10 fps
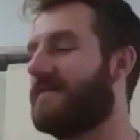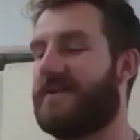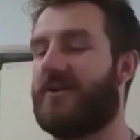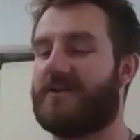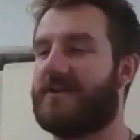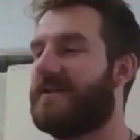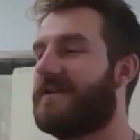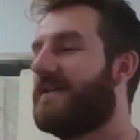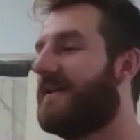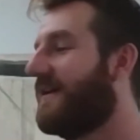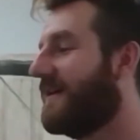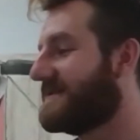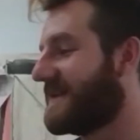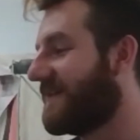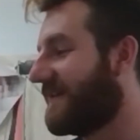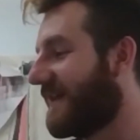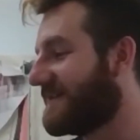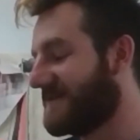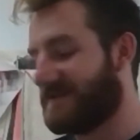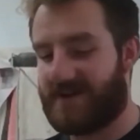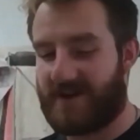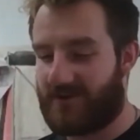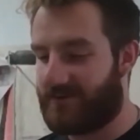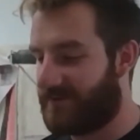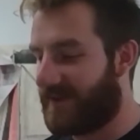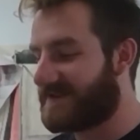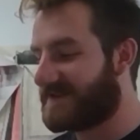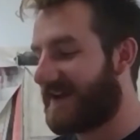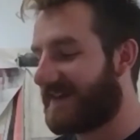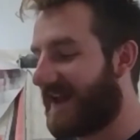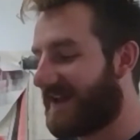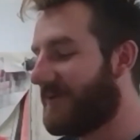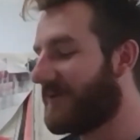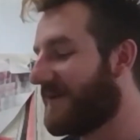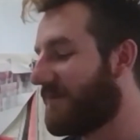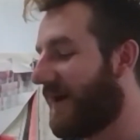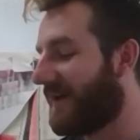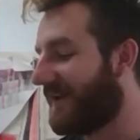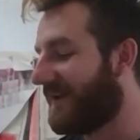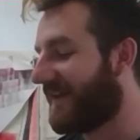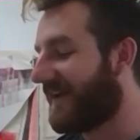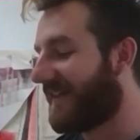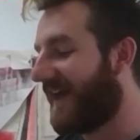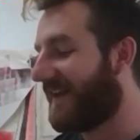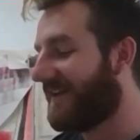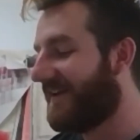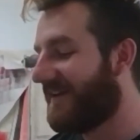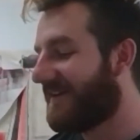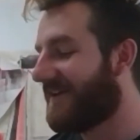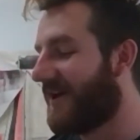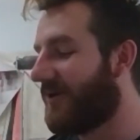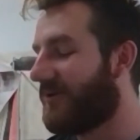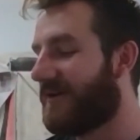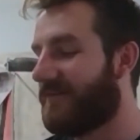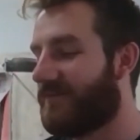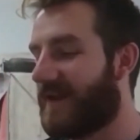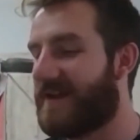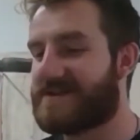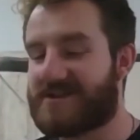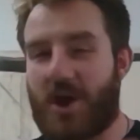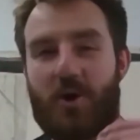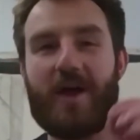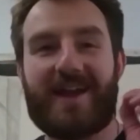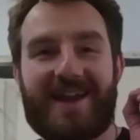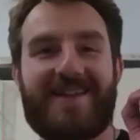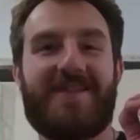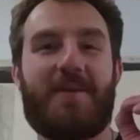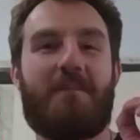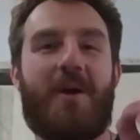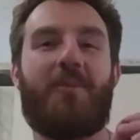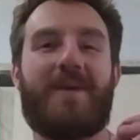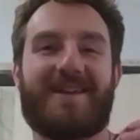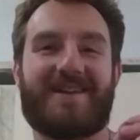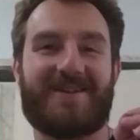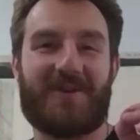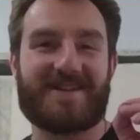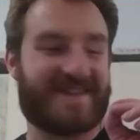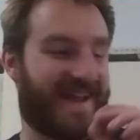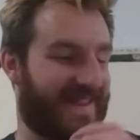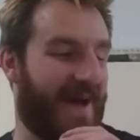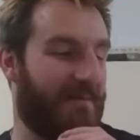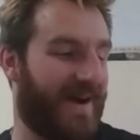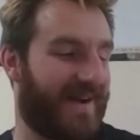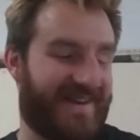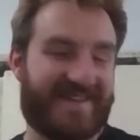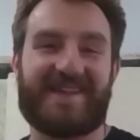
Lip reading: adulthood. Because I think that's like that kid with the bucket. It's like that, you know he's so like in the moment where it's like that bucket is